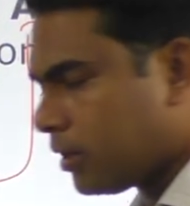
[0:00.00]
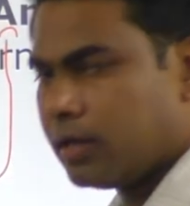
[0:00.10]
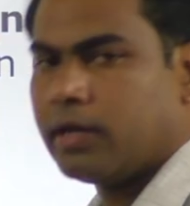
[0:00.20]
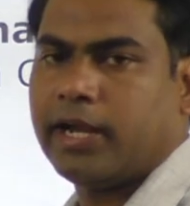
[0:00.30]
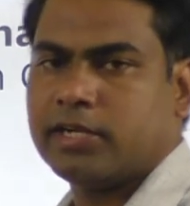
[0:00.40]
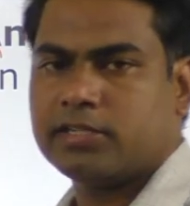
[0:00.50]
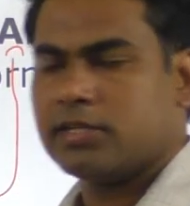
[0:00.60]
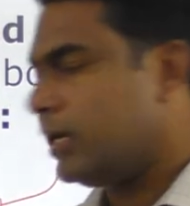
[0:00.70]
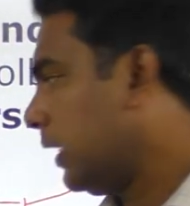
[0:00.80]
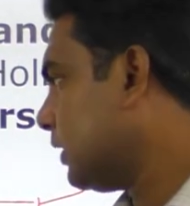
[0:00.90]
great.
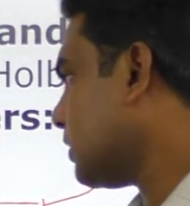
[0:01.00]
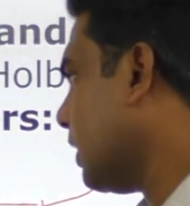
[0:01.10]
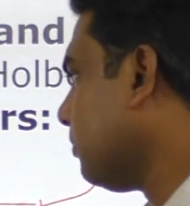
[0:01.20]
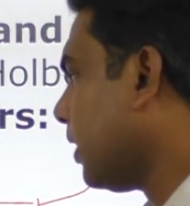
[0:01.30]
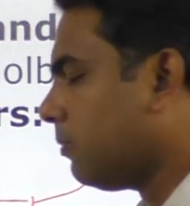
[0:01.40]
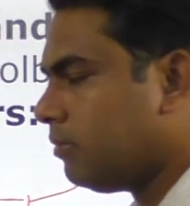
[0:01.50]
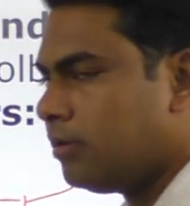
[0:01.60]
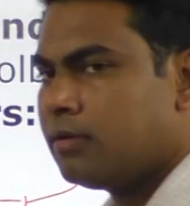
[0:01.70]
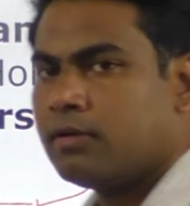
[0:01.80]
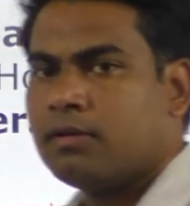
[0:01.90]
At the same time,
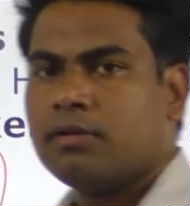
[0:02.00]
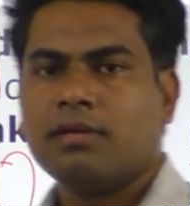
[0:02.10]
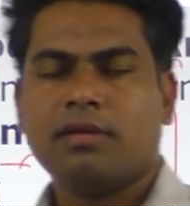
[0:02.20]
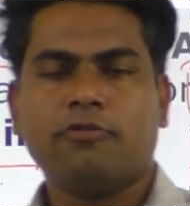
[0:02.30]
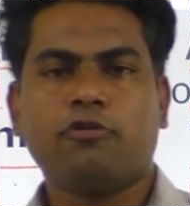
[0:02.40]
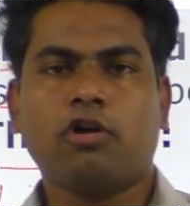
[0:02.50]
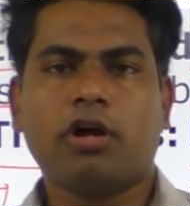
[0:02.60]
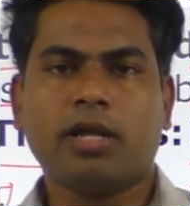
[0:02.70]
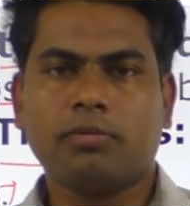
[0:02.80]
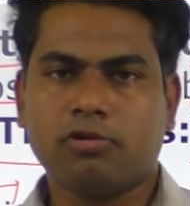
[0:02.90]
if you are
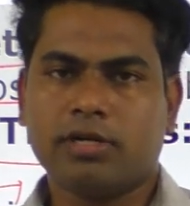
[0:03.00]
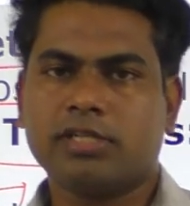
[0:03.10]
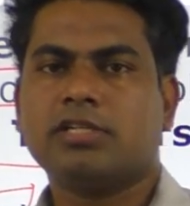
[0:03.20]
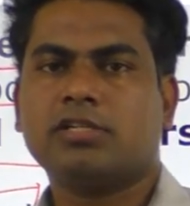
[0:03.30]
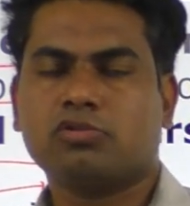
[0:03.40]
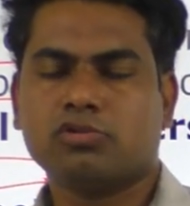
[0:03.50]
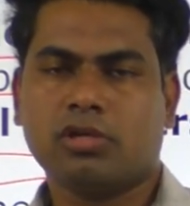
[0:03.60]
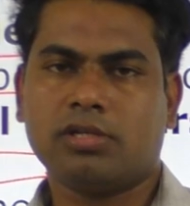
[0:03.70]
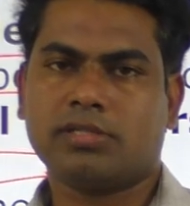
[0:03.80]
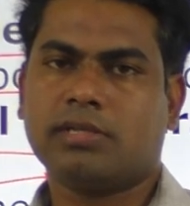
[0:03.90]
not able to understand
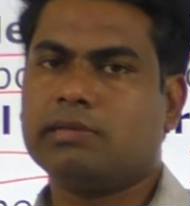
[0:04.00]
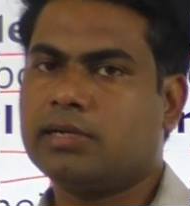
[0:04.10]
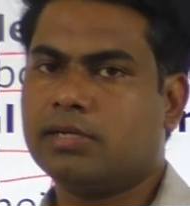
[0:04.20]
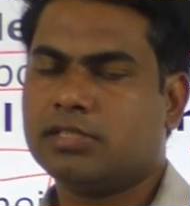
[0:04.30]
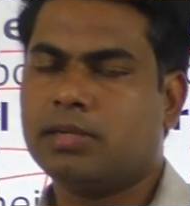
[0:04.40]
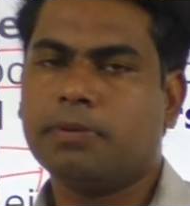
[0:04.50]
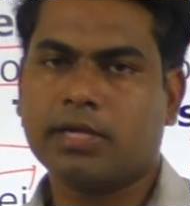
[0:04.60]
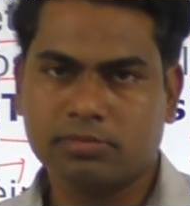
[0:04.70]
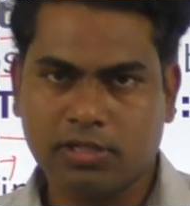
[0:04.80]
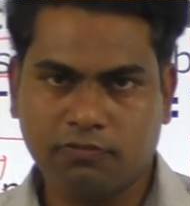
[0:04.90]
sociological thinkers, it
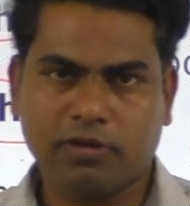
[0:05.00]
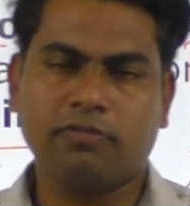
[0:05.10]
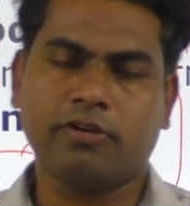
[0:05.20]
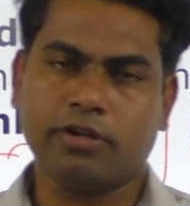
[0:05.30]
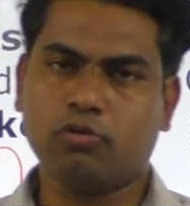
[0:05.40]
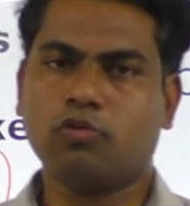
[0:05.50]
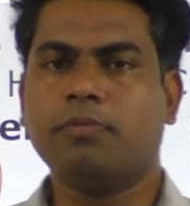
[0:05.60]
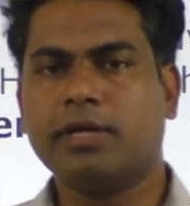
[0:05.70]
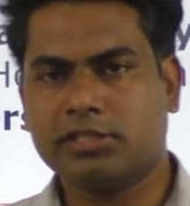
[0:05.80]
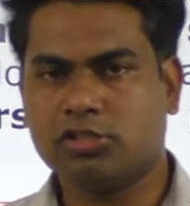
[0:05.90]
becomes difficult for you to
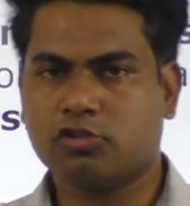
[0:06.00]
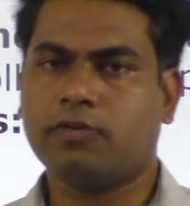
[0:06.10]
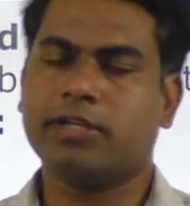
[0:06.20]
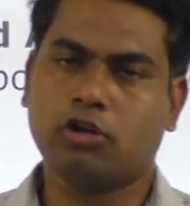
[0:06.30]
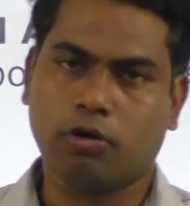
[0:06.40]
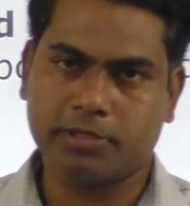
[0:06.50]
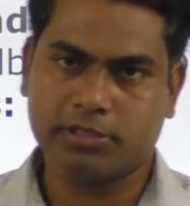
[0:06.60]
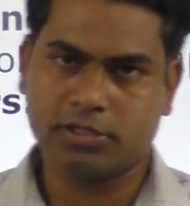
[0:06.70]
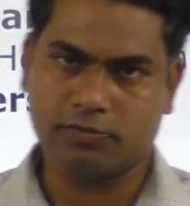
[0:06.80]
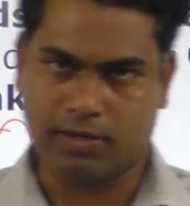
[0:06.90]
make sense of other topics
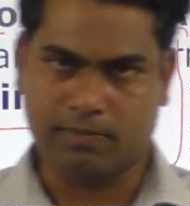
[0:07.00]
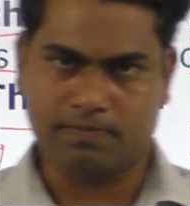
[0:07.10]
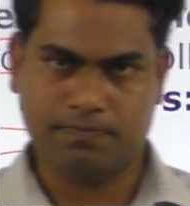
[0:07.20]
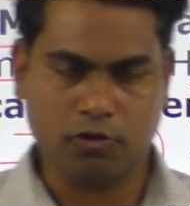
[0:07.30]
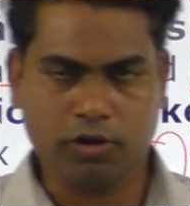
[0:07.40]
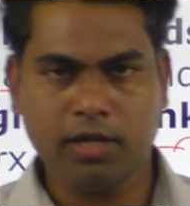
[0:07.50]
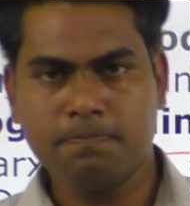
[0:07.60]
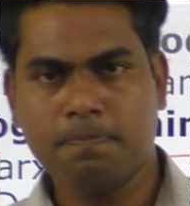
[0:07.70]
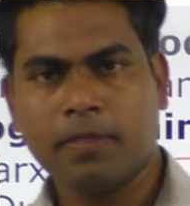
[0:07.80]
as well. Okay?